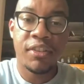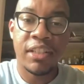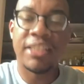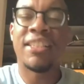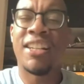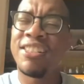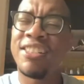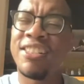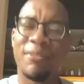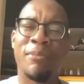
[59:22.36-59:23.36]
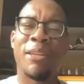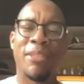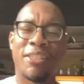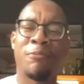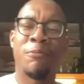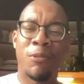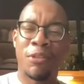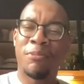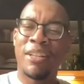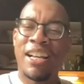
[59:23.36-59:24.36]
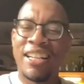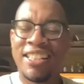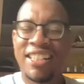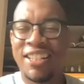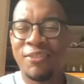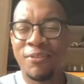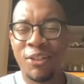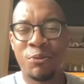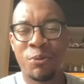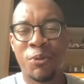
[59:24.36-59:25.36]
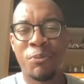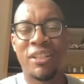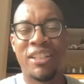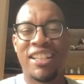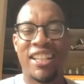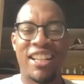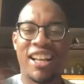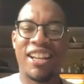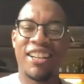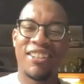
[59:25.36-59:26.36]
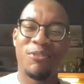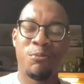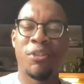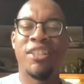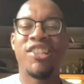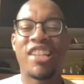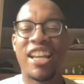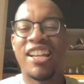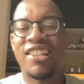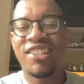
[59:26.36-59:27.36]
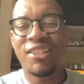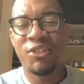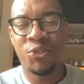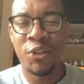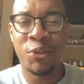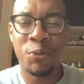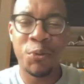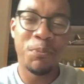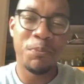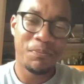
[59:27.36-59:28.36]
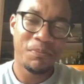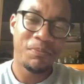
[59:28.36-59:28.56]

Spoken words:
It sounds like maybe someone who's applied as an individual, but then they like want to change to join a group.